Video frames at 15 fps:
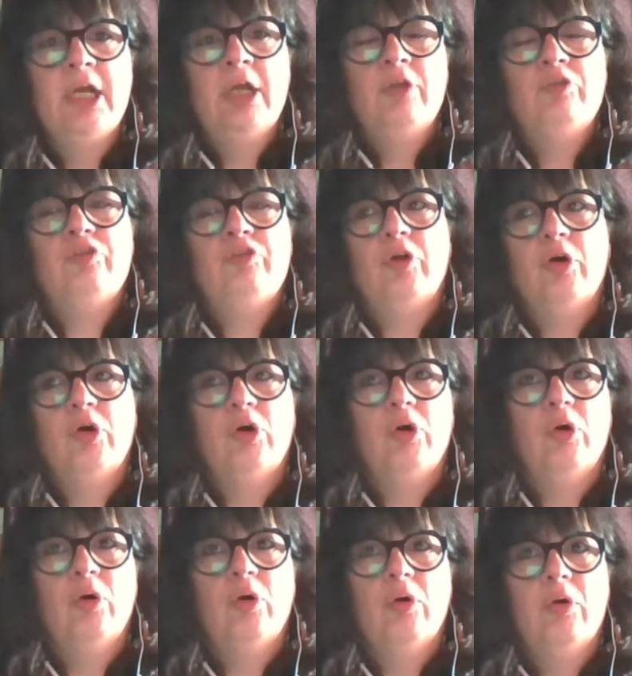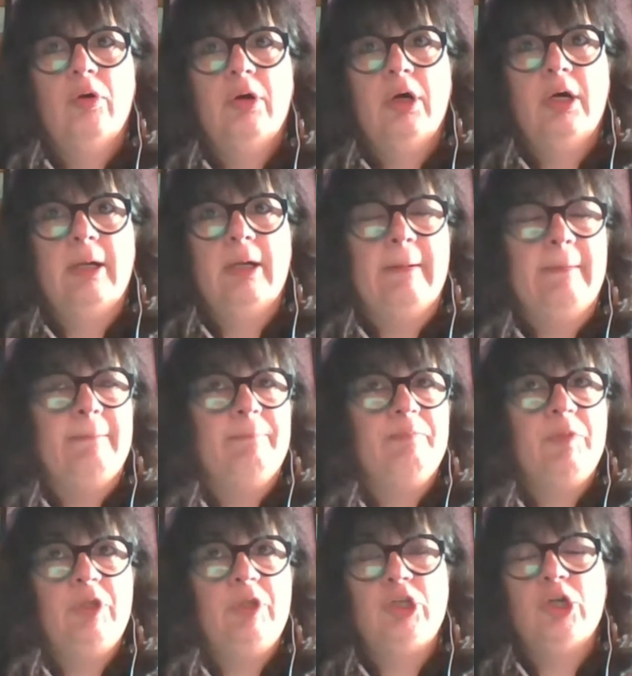So,
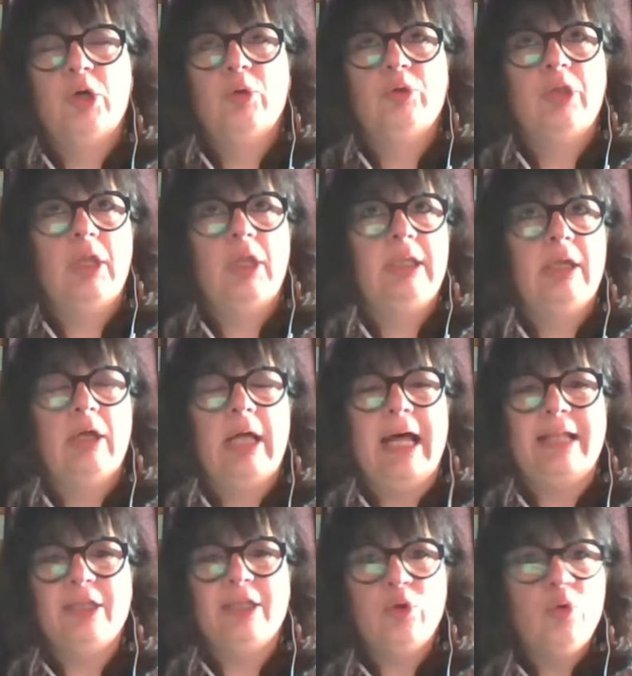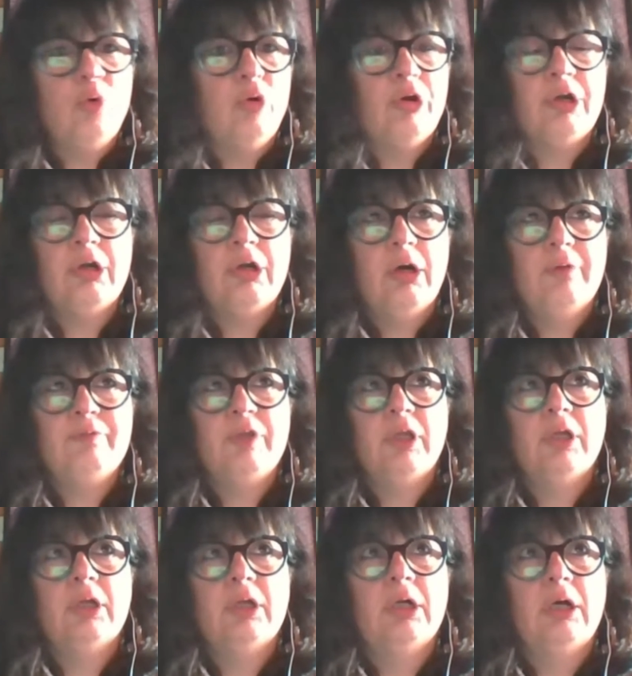at the core of
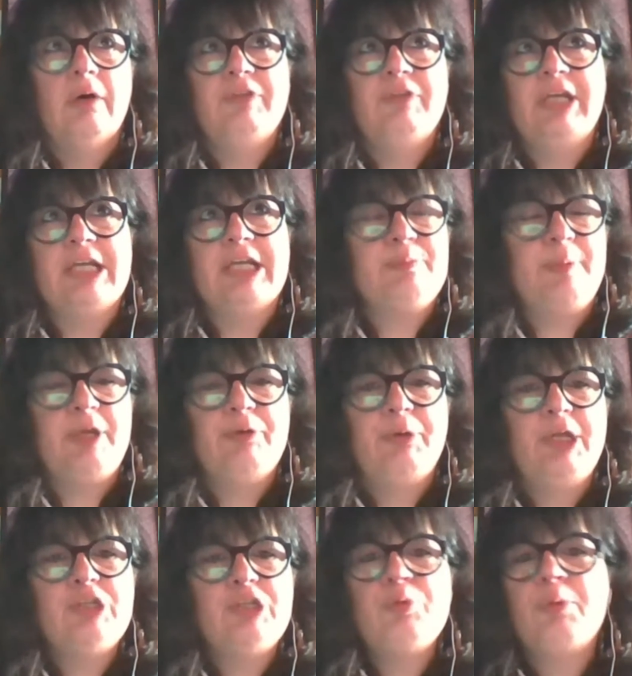the experience, we